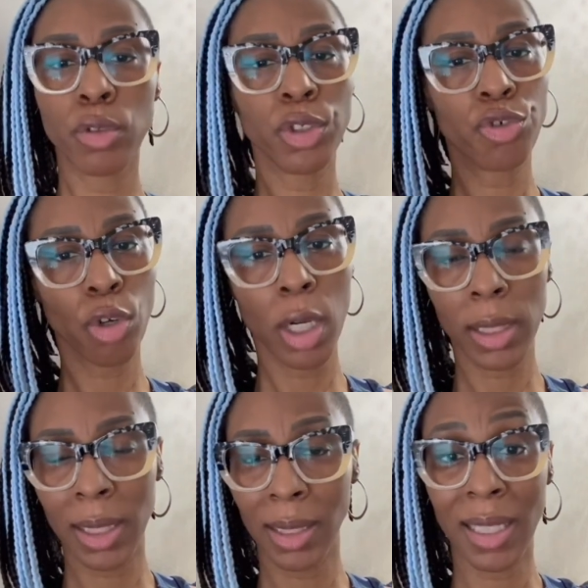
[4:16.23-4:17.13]
the drug
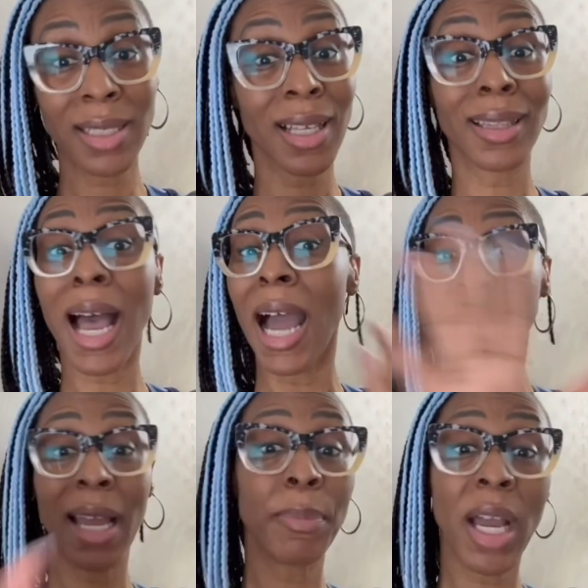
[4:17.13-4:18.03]
dealer. It's a lot.
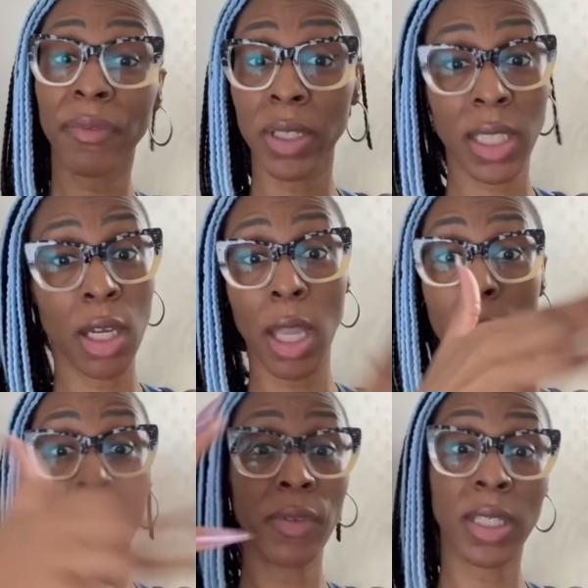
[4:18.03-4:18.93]
I'm not going to tell y'all
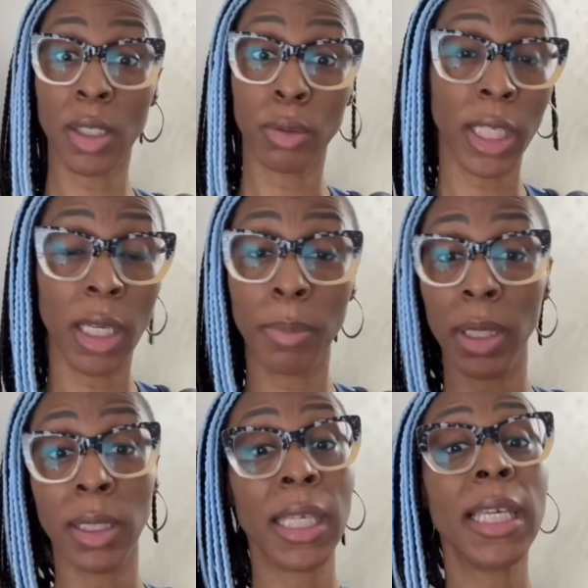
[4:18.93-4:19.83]
every single thing,
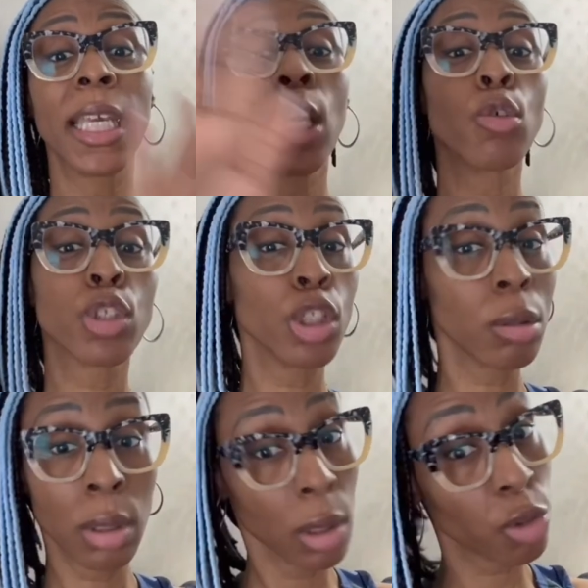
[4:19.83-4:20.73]
but he kills
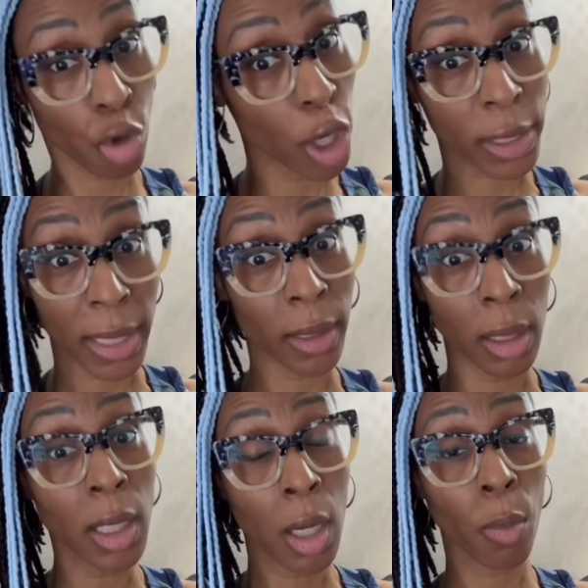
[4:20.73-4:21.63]
the drug dealer,
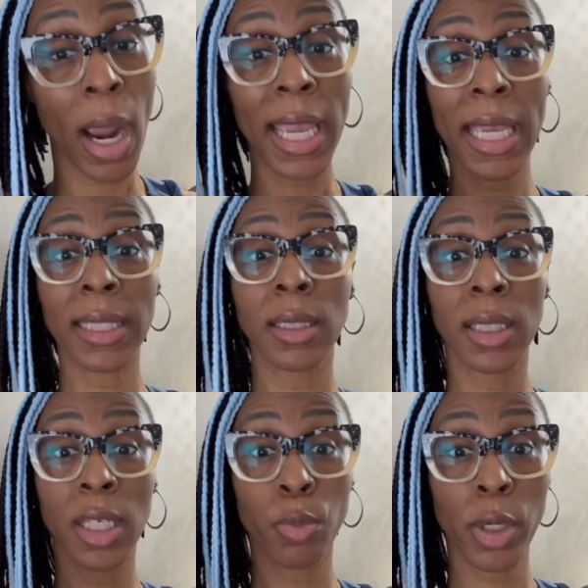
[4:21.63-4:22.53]
right? And
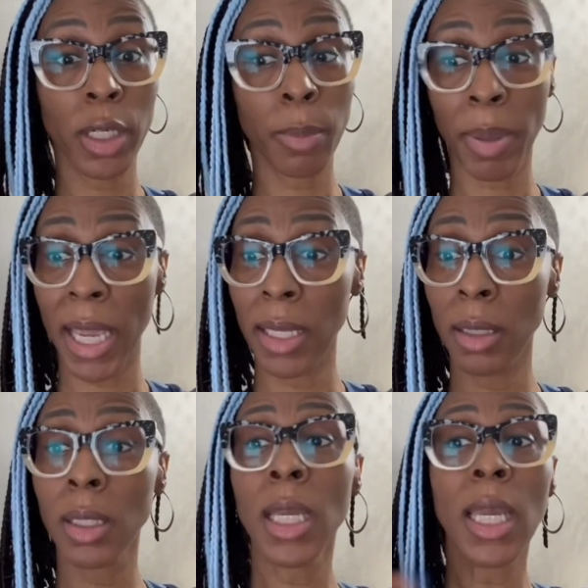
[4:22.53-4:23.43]
get rid of the
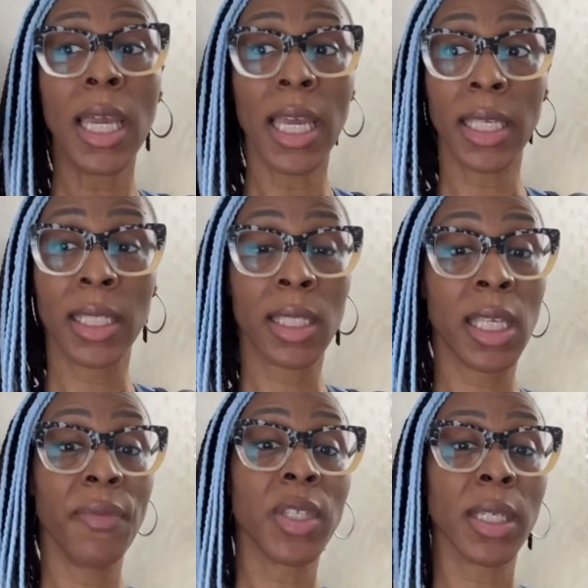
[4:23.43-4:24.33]
painting and
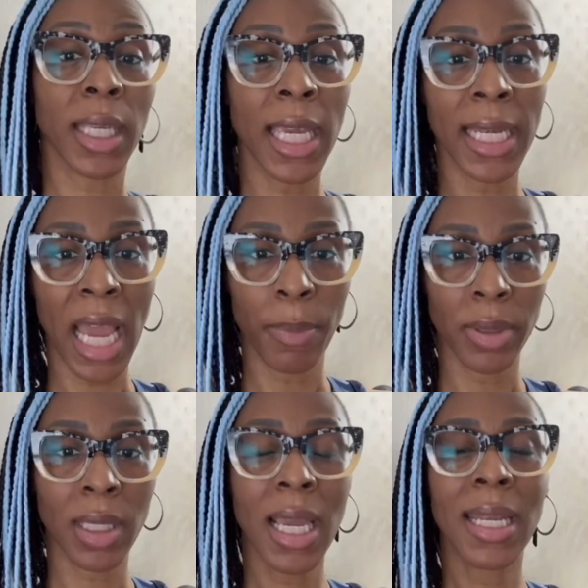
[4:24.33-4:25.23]
give it to the kidnappers.
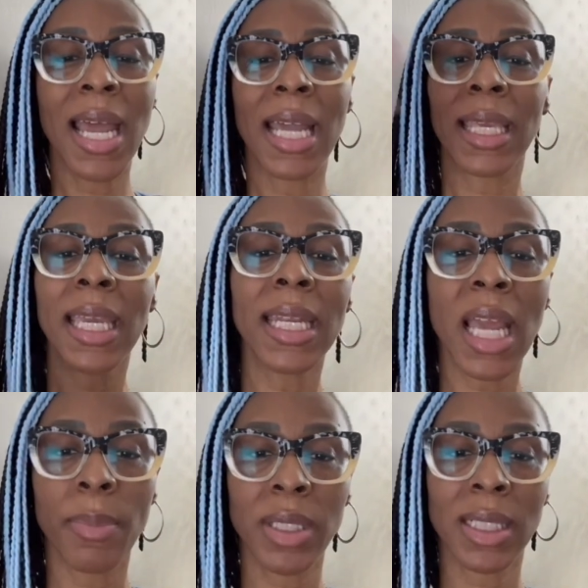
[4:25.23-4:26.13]
Now the
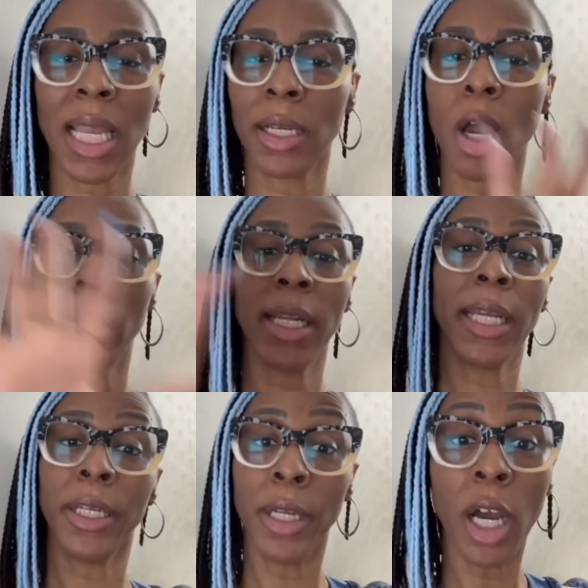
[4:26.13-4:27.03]
kidnappers is like, no, that
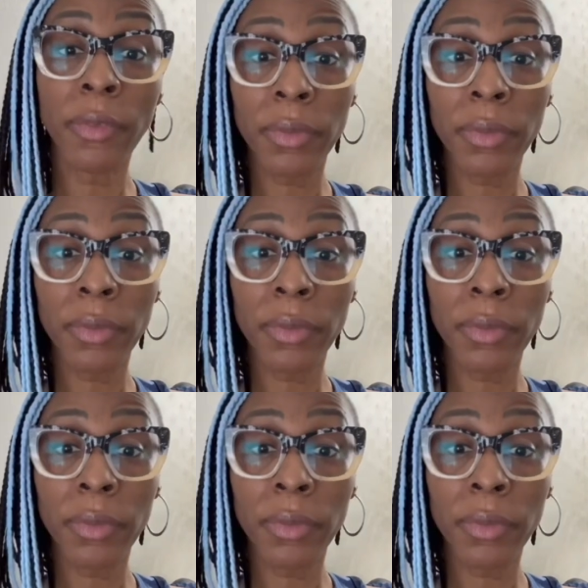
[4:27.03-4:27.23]
ain't enough.